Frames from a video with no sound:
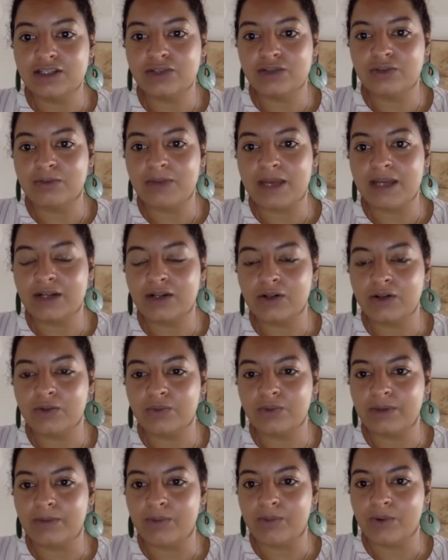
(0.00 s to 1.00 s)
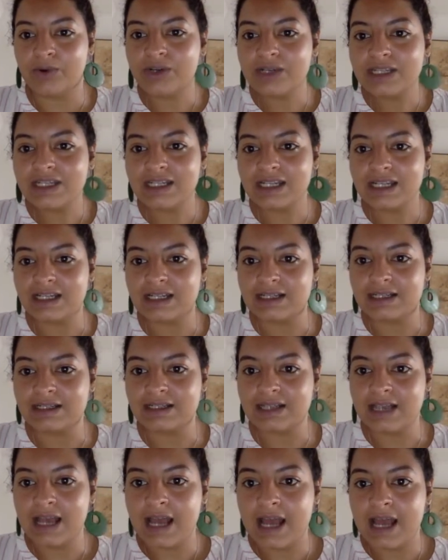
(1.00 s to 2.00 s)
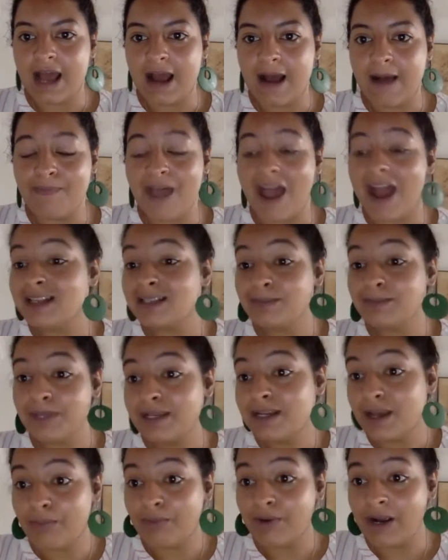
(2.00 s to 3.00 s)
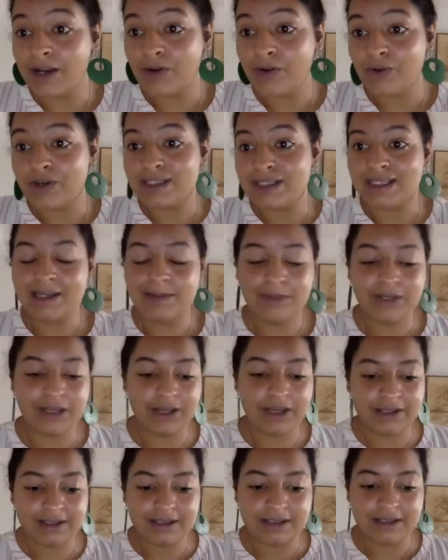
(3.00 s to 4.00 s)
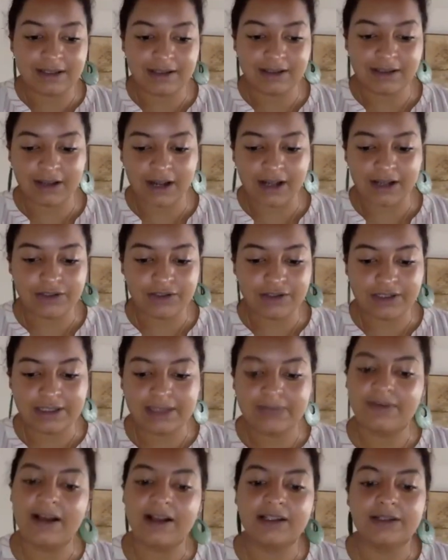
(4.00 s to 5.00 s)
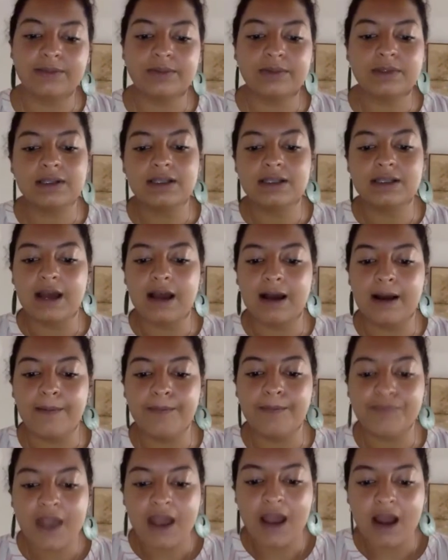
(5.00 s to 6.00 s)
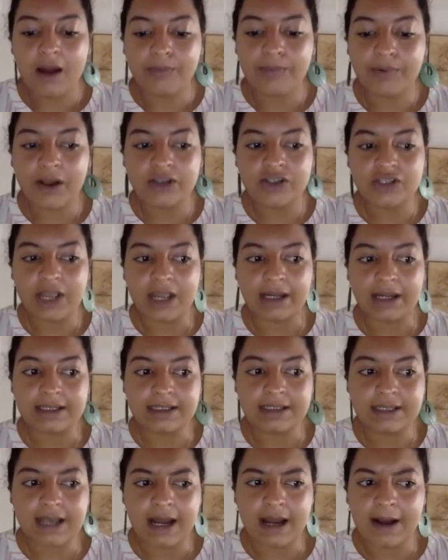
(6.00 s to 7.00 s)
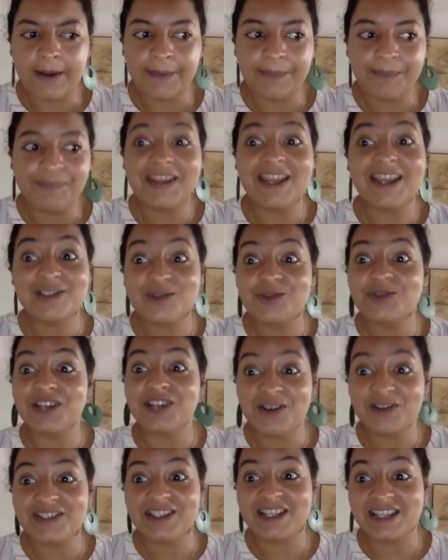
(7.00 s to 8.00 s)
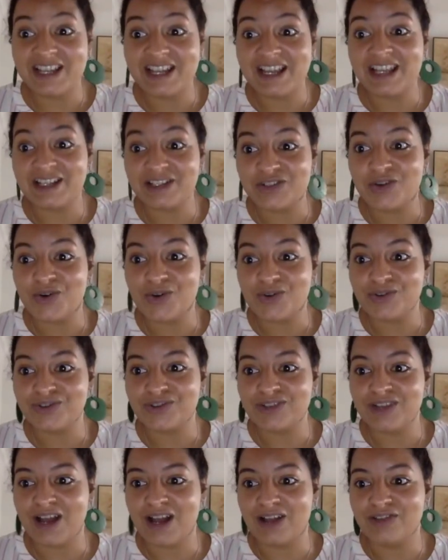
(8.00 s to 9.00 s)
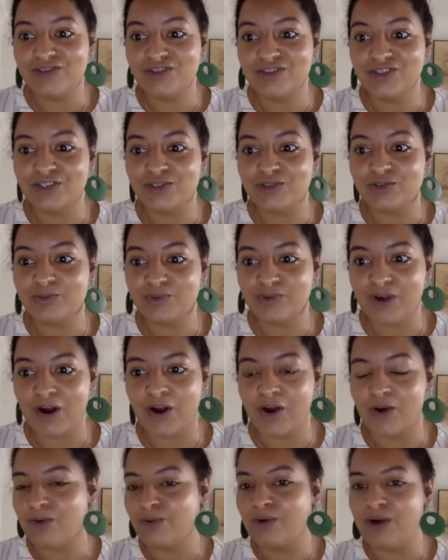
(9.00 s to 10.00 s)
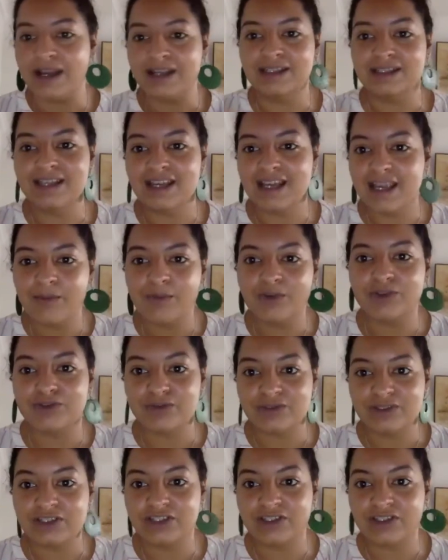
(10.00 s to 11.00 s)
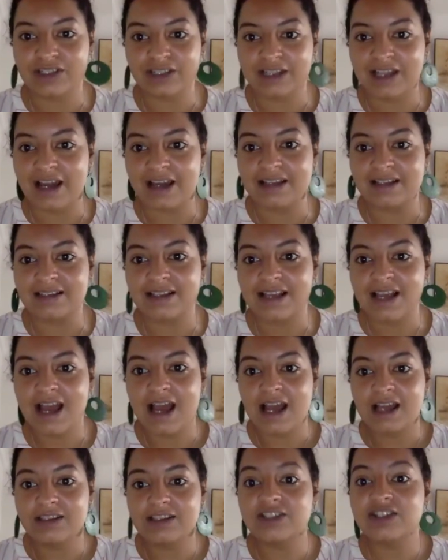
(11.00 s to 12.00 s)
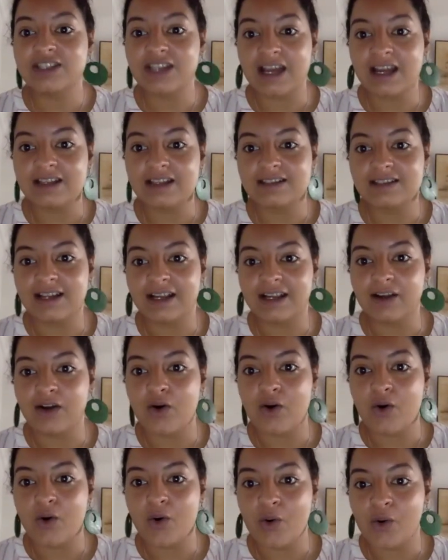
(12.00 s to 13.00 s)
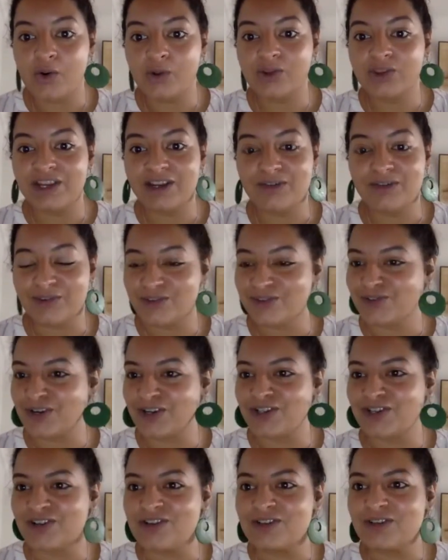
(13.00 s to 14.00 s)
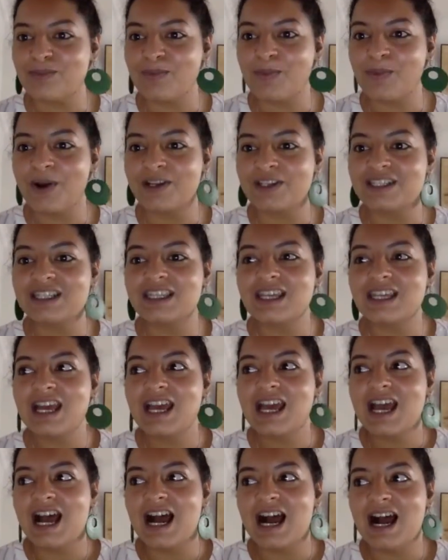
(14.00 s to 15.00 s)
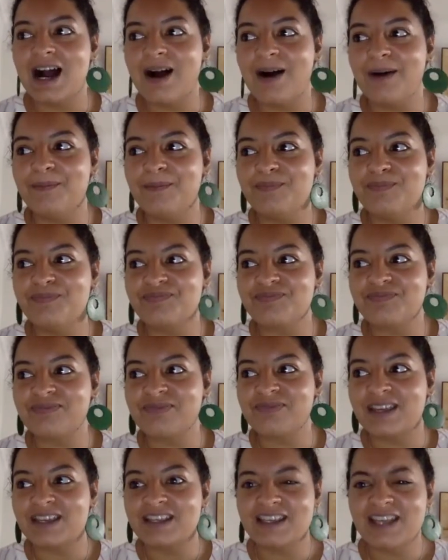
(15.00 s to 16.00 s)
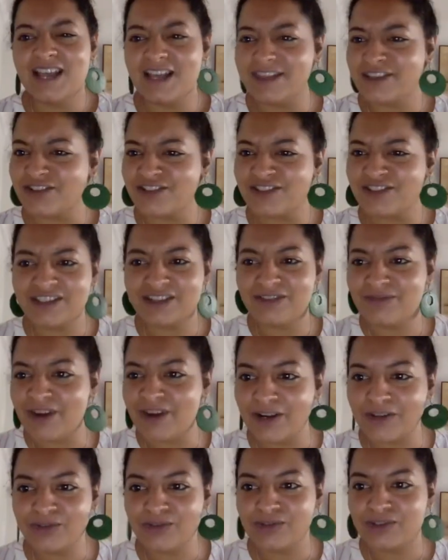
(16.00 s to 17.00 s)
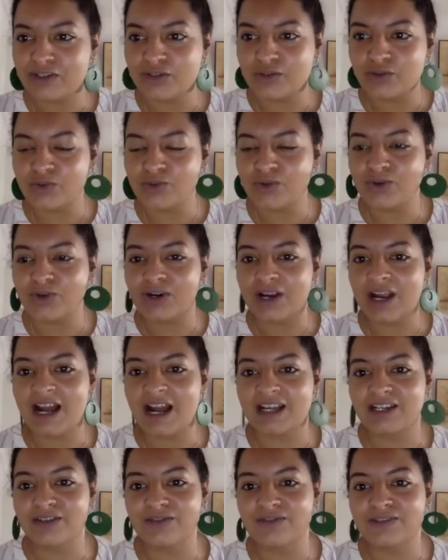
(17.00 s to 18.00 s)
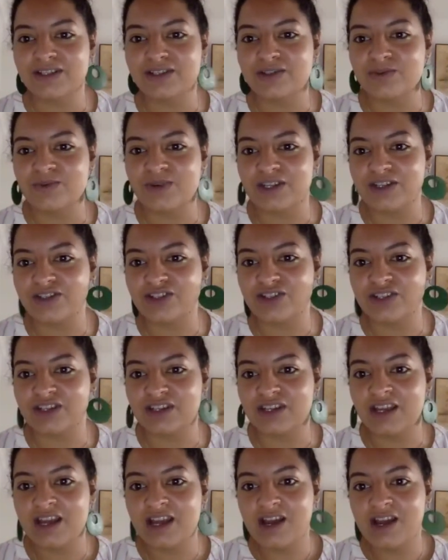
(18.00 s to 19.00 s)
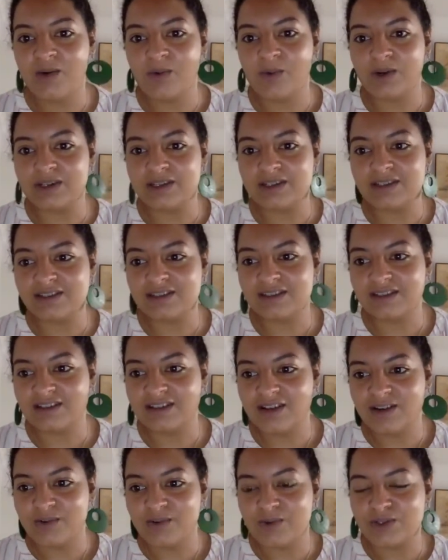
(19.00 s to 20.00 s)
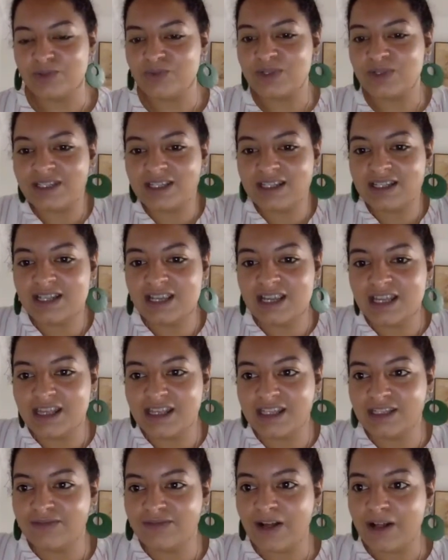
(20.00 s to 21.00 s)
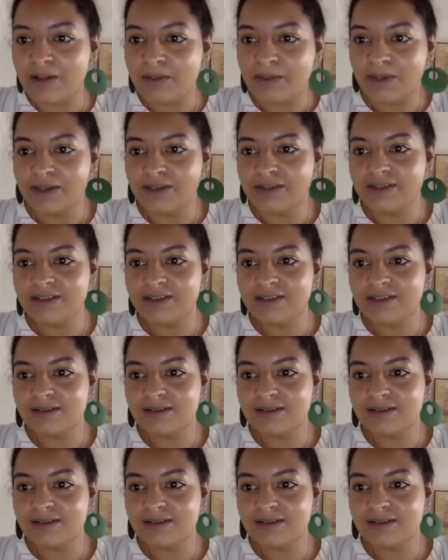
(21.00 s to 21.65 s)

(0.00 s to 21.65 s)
medical report has been a priority, because the country's developed a project in 2008 called Digital Morocco, and the aim was to digitize like all the infrastructures. But there's the de facto de jure kind of situation. What's written in the development